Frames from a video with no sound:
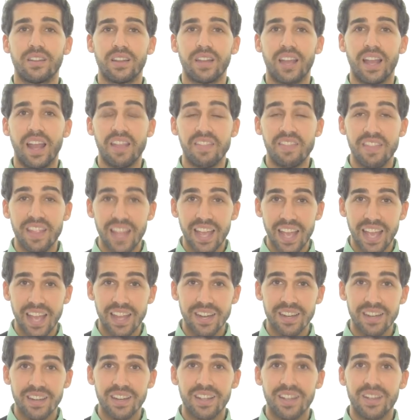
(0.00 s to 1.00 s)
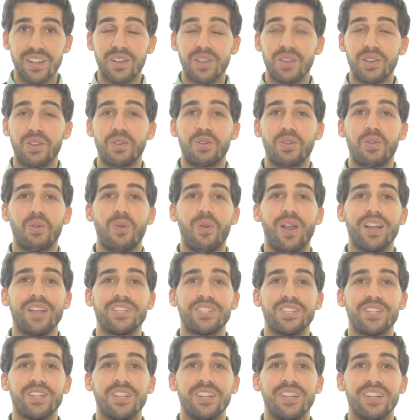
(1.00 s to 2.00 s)
And then
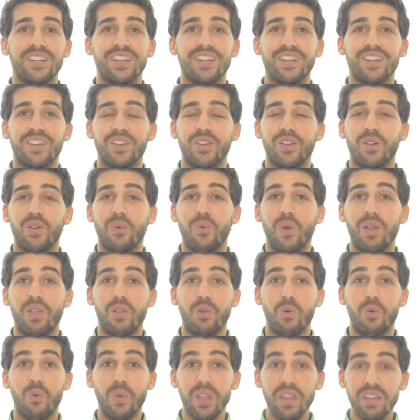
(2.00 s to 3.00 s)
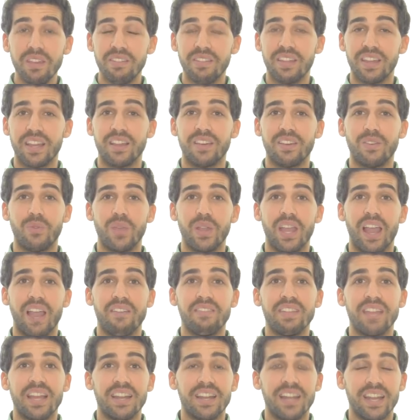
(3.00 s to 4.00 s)
question whether we think we
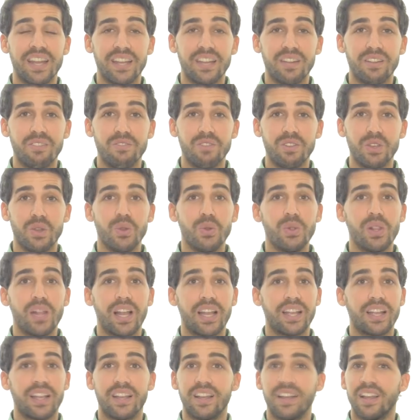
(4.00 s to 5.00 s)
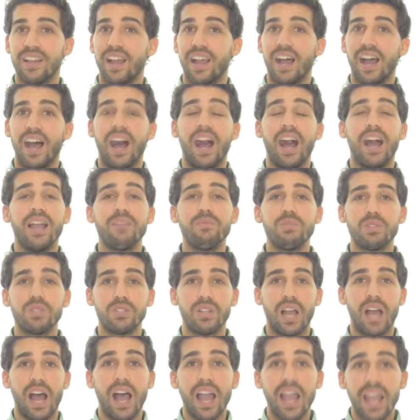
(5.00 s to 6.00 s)
have that negative view, like, I
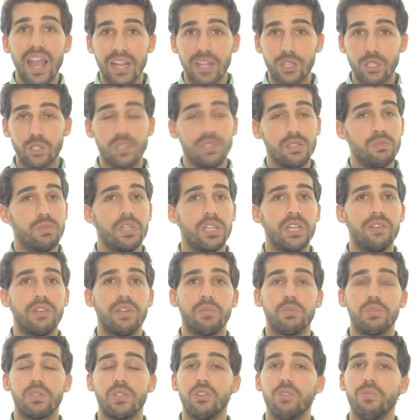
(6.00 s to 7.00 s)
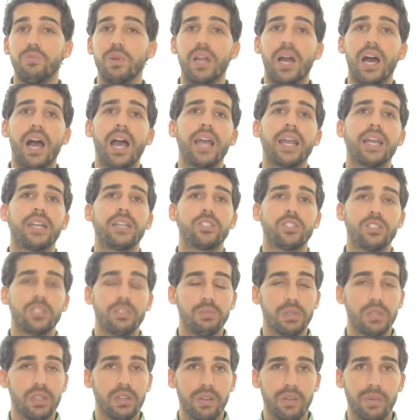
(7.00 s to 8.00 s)
actually believe I'm stupid. I actually
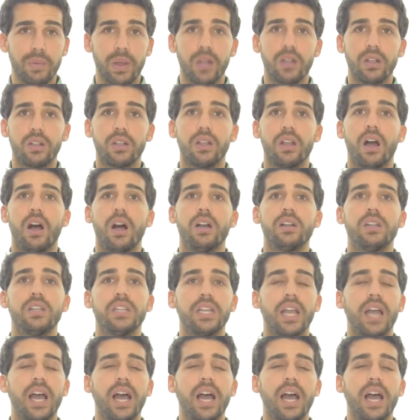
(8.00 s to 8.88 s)
believe I'm ugly.